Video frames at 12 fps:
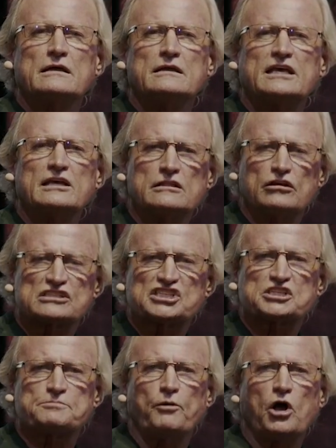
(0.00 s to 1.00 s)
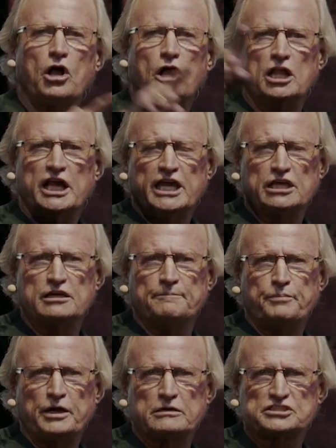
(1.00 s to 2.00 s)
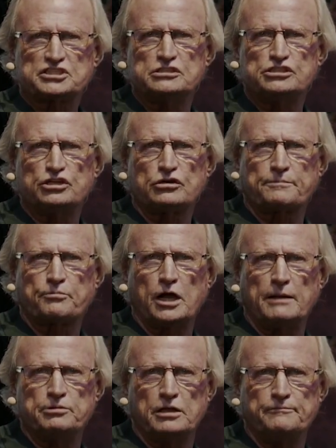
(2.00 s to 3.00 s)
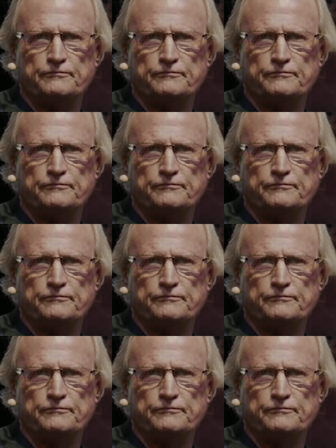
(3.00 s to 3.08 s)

can look small in comparison to your problem.